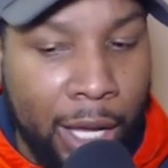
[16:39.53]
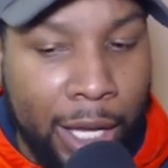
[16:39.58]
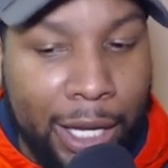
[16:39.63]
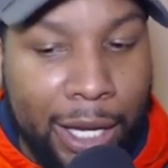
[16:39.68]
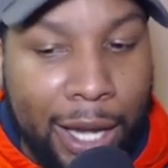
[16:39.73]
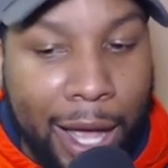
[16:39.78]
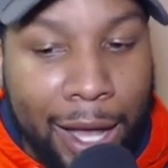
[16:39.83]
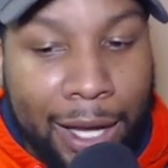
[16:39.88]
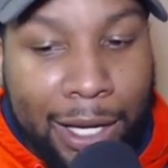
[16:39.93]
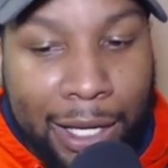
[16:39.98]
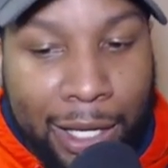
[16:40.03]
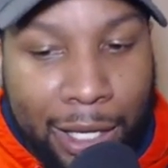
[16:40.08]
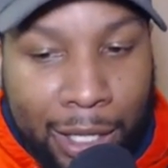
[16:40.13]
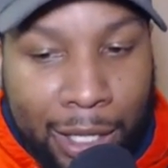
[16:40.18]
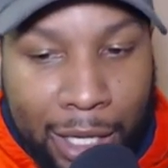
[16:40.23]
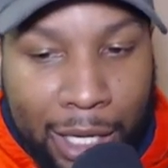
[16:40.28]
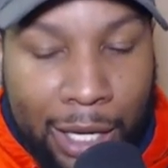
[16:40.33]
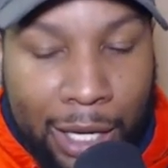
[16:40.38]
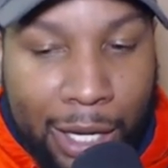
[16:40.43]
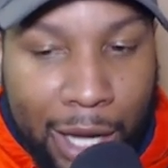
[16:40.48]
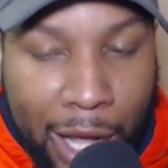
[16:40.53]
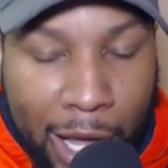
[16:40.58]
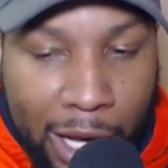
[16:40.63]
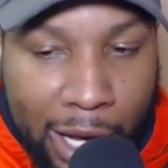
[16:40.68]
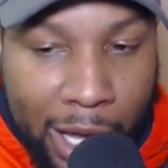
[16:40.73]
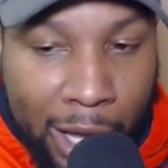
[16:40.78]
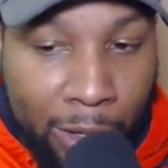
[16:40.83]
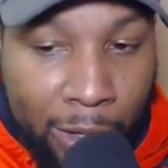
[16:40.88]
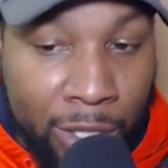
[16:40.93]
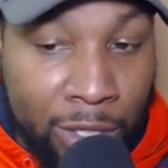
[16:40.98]
night in and night
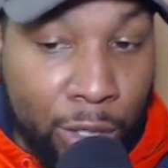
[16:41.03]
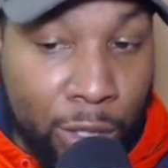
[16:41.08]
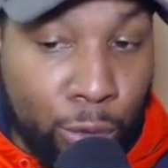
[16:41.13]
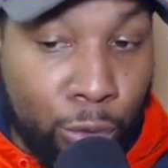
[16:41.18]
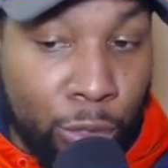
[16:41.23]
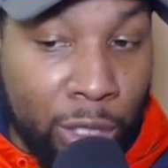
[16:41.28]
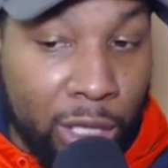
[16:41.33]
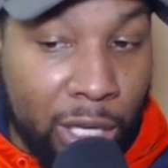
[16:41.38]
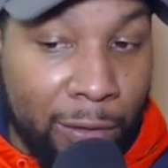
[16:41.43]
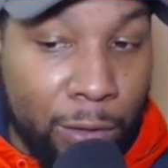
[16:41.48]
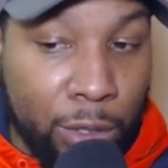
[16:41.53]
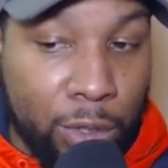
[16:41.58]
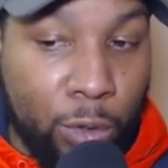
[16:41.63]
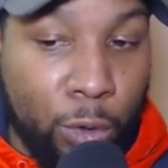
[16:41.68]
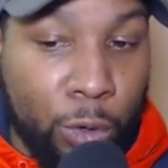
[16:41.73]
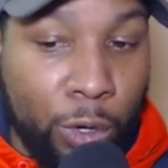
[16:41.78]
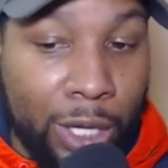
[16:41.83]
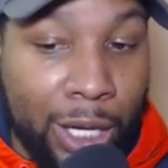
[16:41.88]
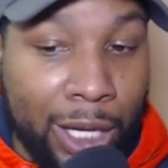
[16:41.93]
out. He's a three level scorer